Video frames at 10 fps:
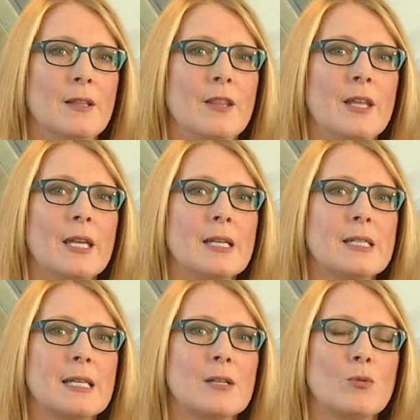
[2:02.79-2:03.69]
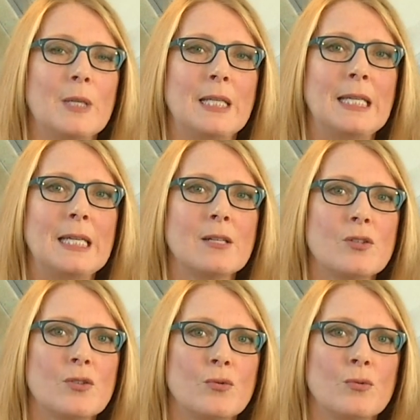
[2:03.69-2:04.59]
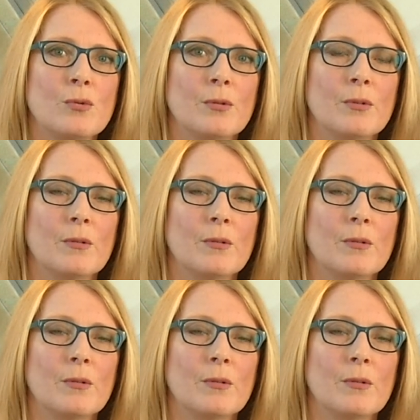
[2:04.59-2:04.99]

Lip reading: then I decided we needed to